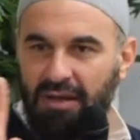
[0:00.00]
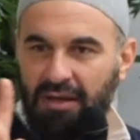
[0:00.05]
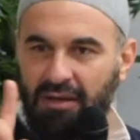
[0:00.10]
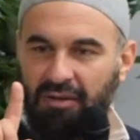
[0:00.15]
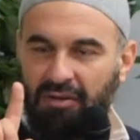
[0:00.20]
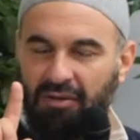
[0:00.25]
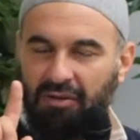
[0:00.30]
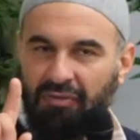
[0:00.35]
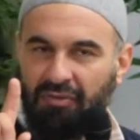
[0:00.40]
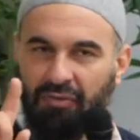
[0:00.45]

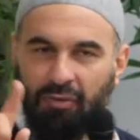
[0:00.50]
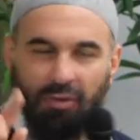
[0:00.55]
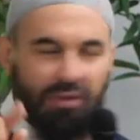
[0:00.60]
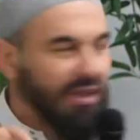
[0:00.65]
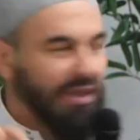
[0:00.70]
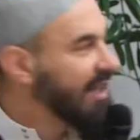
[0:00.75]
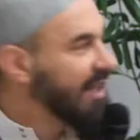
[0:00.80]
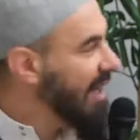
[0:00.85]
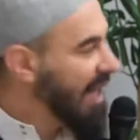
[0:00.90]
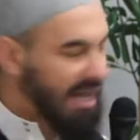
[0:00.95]
for the
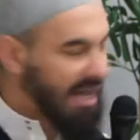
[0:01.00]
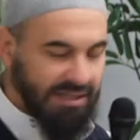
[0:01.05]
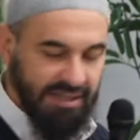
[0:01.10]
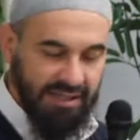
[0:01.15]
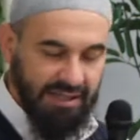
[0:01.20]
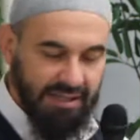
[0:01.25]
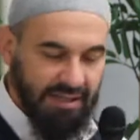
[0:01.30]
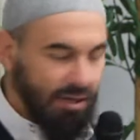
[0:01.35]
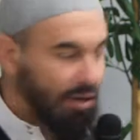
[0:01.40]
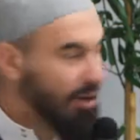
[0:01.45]

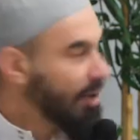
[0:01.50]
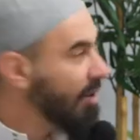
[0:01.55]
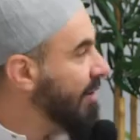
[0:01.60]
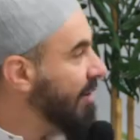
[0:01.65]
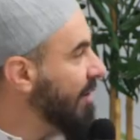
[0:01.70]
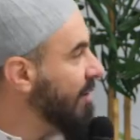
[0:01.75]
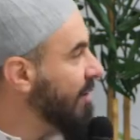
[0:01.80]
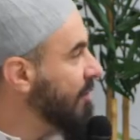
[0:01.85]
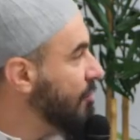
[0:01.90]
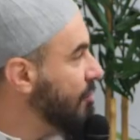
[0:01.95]
classes on
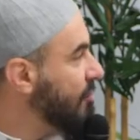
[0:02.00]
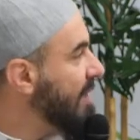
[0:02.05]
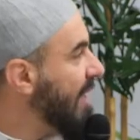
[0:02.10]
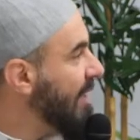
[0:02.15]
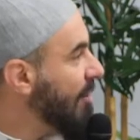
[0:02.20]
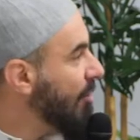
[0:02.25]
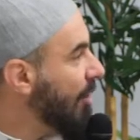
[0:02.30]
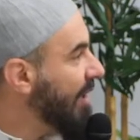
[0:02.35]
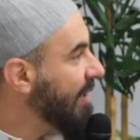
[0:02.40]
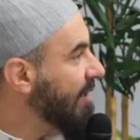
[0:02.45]
Tuesday
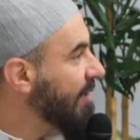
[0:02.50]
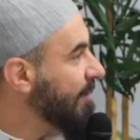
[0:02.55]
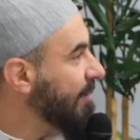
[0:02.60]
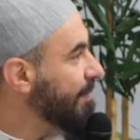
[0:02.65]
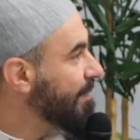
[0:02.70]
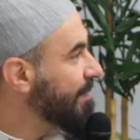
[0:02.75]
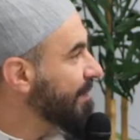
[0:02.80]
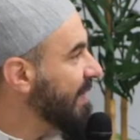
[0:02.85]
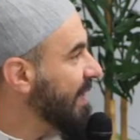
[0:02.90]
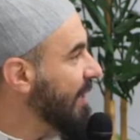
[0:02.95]
night,
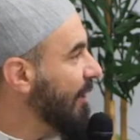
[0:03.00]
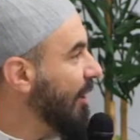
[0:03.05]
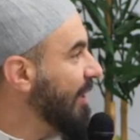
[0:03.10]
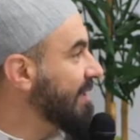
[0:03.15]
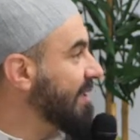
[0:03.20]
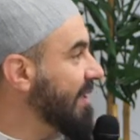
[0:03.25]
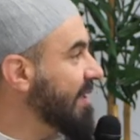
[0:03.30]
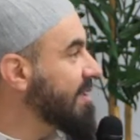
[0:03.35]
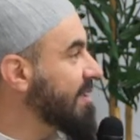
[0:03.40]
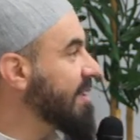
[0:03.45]
I
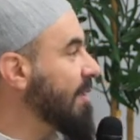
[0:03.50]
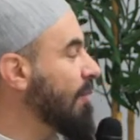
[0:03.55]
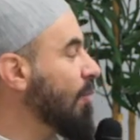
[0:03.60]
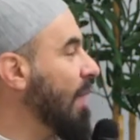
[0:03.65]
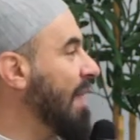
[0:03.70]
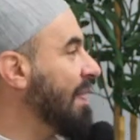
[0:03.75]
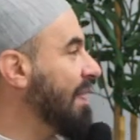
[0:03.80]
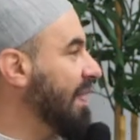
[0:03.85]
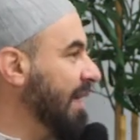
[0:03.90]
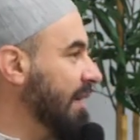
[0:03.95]
teach them
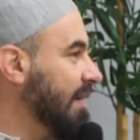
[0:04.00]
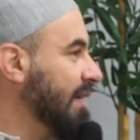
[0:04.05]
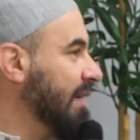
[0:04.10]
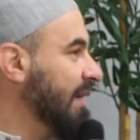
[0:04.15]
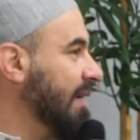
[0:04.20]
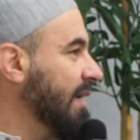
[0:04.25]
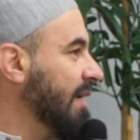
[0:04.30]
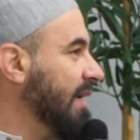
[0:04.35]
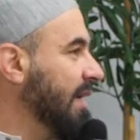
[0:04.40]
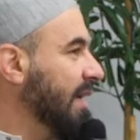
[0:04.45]
one thing.
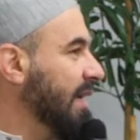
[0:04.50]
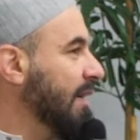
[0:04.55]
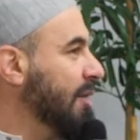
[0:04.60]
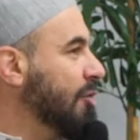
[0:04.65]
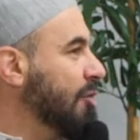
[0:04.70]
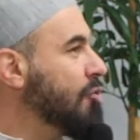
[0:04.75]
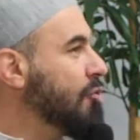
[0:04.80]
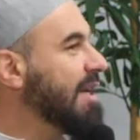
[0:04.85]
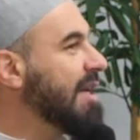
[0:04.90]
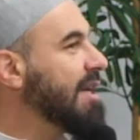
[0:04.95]

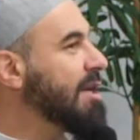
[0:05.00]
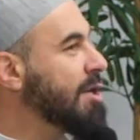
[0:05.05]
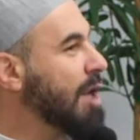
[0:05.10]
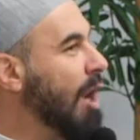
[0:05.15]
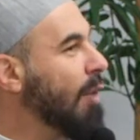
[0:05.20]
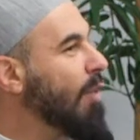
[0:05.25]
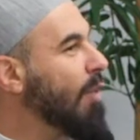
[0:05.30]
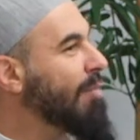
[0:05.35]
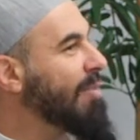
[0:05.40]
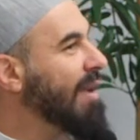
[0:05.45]
You can
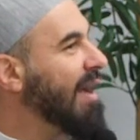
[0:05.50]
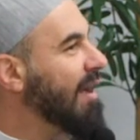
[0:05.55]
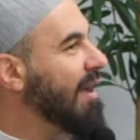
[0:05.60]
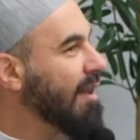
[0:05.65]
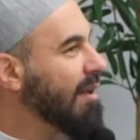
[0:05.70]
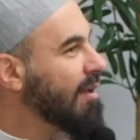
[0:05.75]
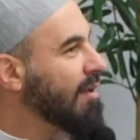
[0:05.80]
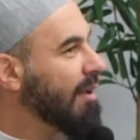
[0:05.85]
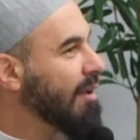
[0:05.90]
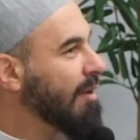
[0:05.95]
know about
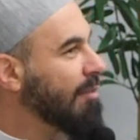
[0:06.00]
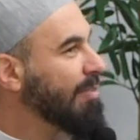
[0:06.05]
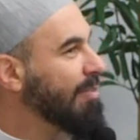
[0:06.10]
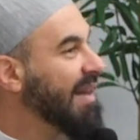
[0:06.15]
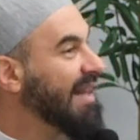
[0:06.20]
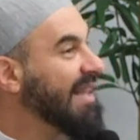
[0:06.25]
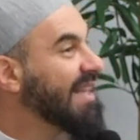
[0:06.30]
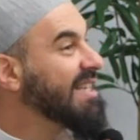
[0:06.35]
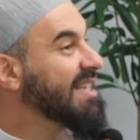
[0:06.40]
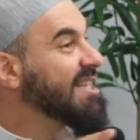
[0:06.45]
Allah,
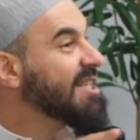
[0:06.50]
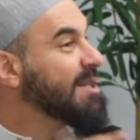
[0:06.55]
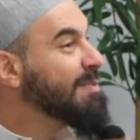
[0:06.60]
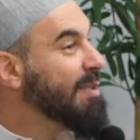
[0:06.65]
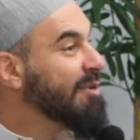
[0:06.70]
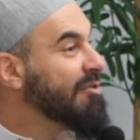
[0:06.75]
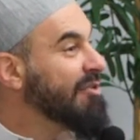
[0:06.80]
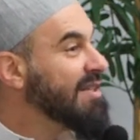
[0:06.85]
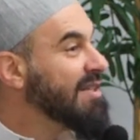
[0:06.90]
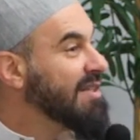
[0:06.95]
but
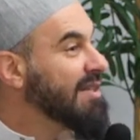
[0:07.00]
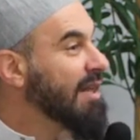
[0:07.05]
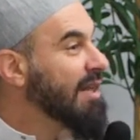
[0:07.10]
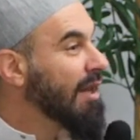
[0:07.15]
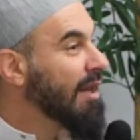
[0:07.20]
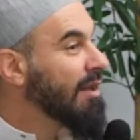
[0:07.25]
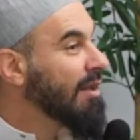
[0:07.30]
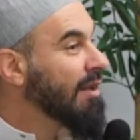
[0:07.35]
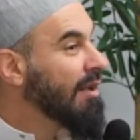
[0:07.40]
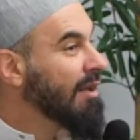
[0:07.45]
experiencing
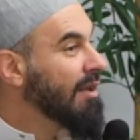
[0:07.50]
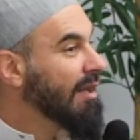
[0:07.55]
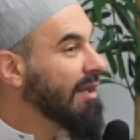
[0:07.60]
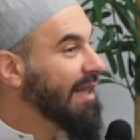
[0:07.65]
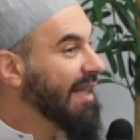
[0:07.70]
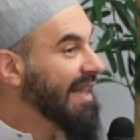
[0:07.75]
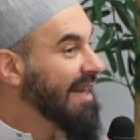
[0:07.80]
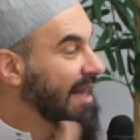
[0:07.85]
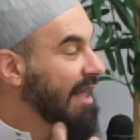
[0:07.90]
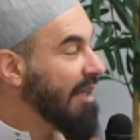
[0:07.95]
Allah
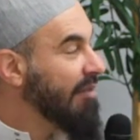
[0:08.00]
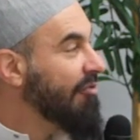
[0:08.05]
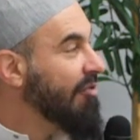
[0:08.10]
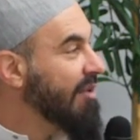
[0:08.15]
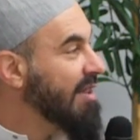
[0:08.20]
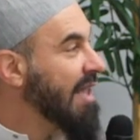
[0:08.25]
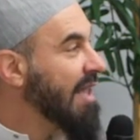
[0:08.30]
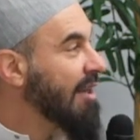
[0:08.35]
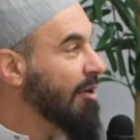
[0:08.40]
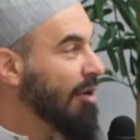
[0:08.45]
in
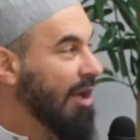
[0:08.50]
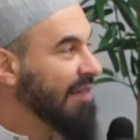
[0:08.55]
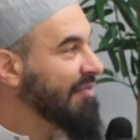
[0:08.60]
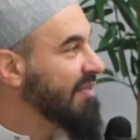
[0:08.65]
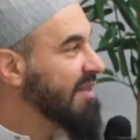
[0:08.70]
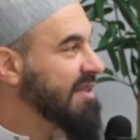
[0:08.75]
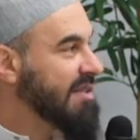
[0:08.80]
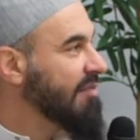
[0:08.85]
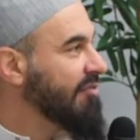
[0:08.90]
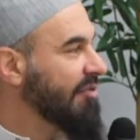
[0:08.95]
everyday life
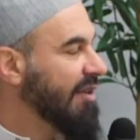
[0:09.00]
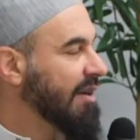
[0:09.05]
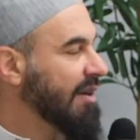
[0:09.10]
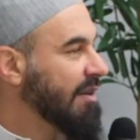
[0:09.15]
is different.